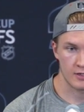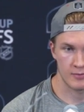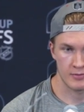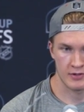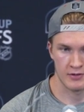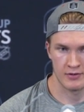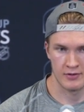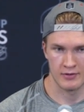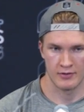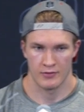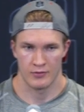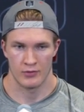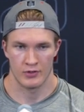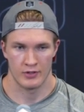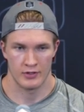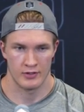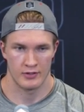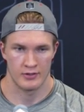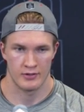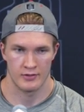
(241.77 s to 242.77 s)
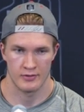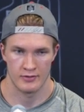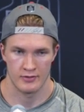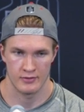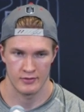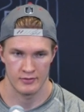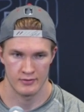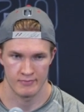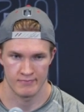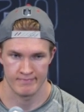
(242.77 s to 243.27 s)
I mean we,
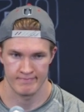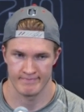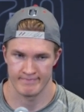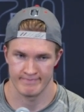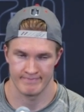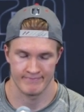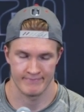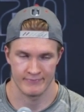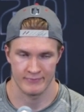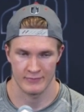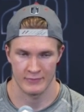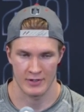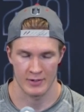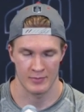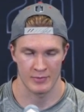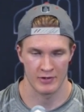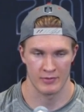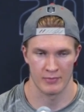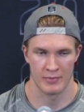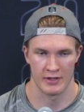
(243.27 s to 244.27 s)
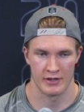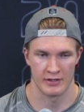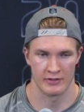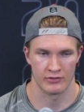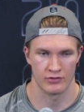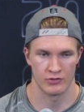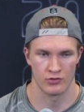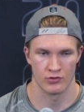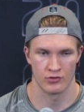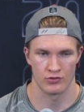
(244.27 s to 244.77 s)
I mean Benny
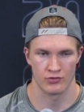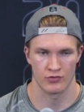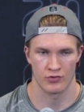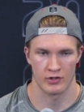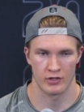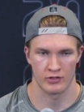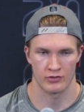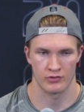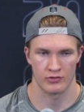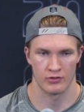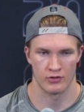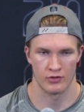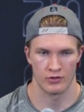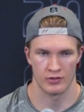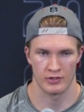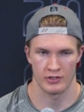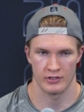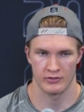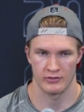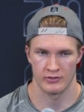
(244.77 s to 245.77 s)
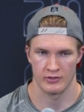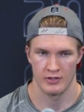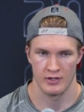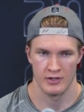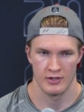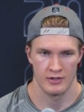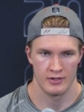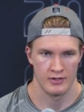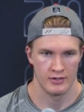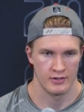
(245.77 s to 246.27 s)
is huge for us. You know he's.
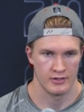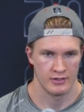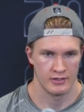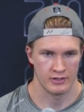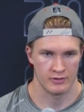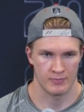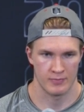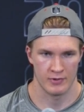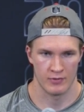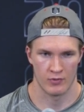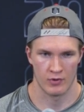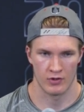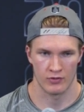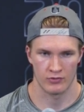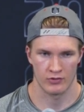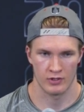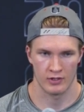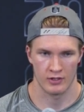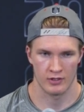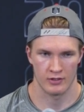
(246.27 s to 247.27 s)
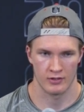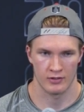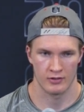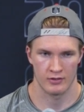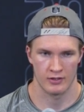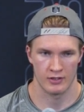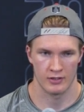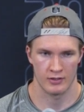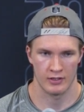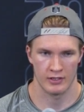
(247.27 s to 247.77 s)
He's been one of the,
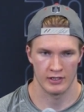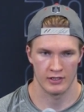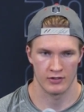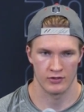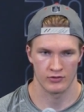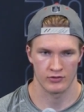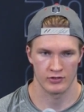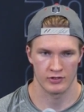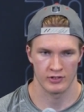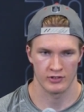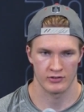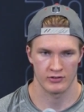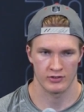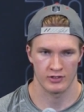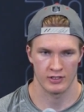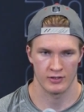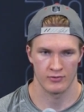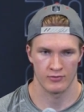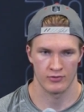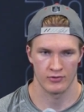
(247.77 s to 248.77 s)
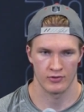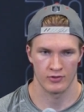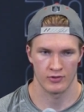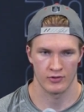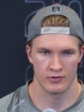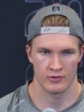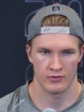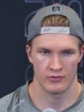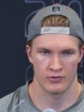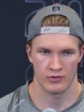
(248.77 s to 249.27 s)
the leaders in this team for,
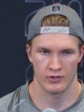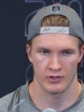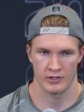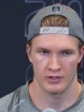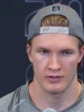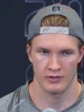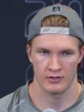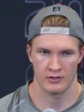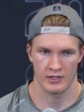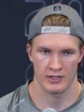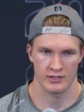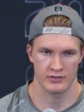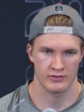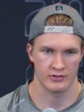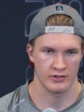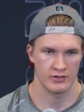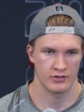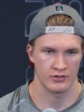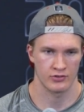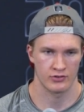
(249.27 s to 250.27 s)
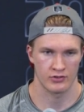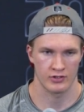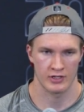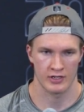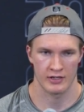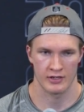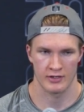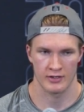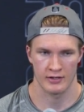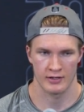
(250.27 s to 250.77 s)
for the last years,
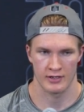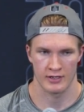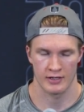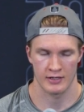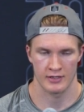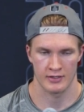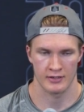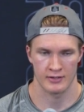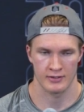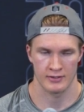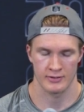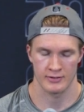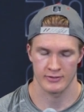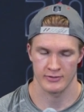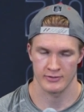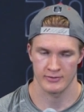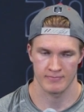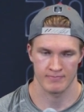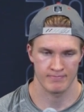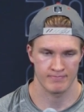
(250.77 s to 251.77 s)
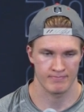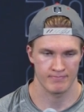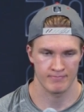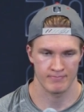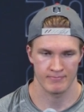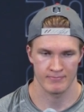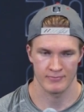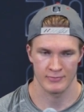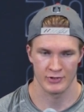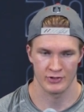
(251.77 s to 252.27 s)
and, and he's
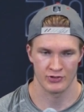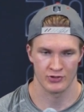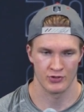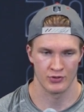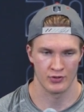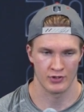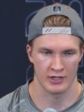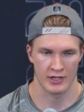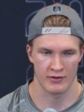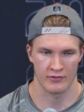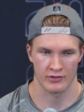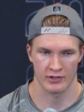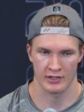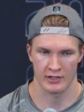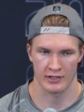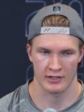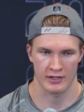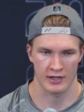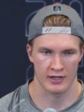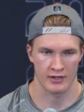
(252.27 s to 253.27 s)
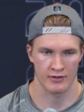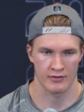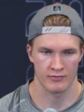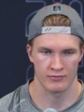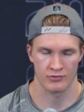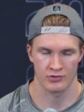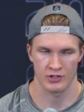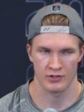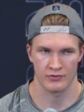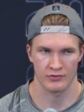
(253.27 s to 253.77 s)
he's doing everything he can,
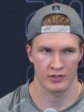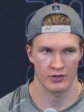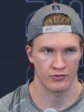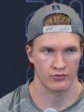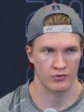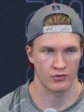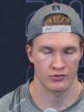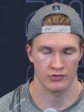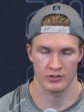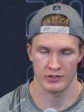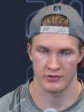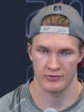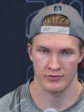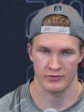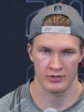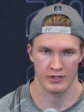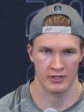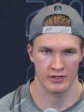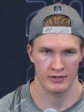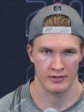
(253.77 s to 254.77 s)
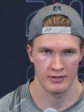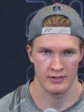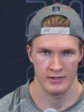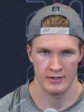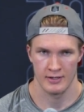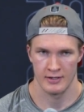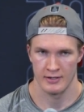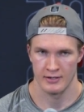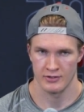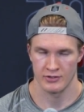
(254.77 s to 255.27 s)
shift after shift, and
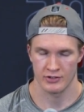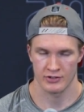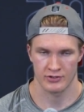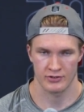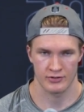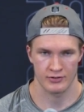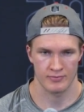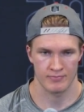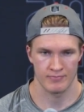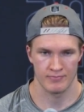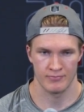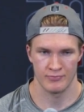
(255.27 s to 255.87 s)
just